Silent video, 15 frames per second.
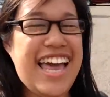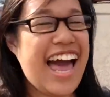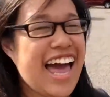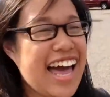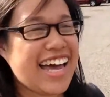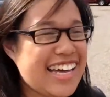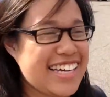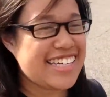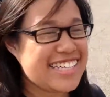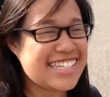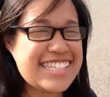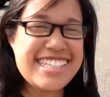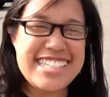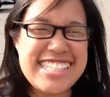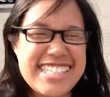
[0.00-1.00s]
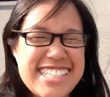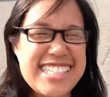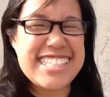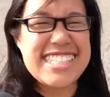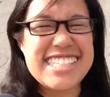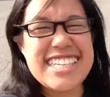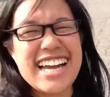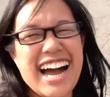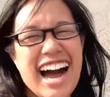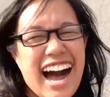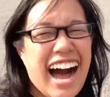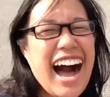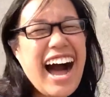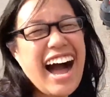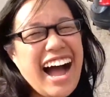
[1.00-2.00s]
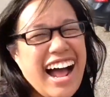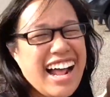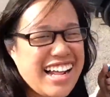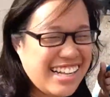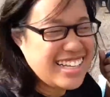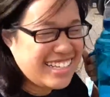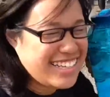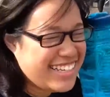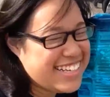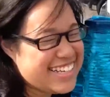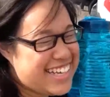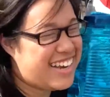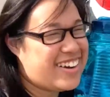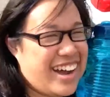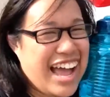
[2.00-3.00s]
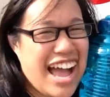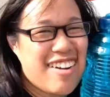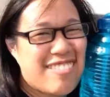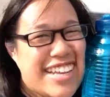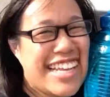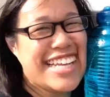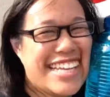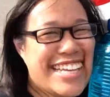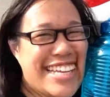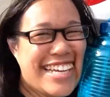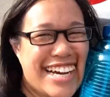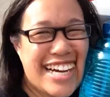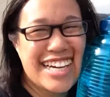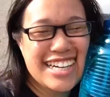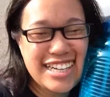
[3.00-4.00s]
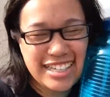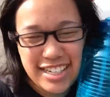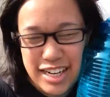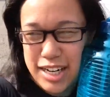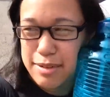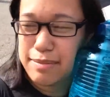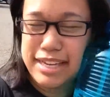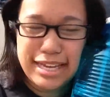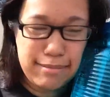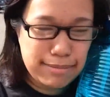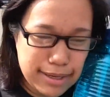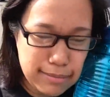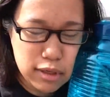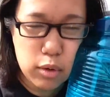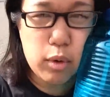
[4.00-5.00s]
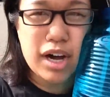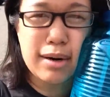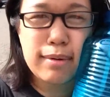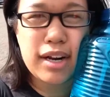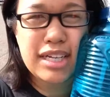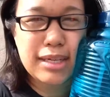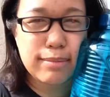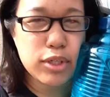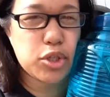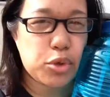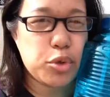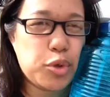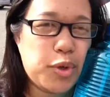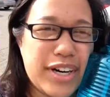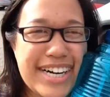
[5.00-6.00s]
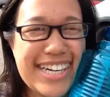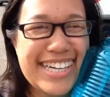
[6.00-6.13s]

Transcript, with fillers: Yay! So happy. In big blue water bottle number two.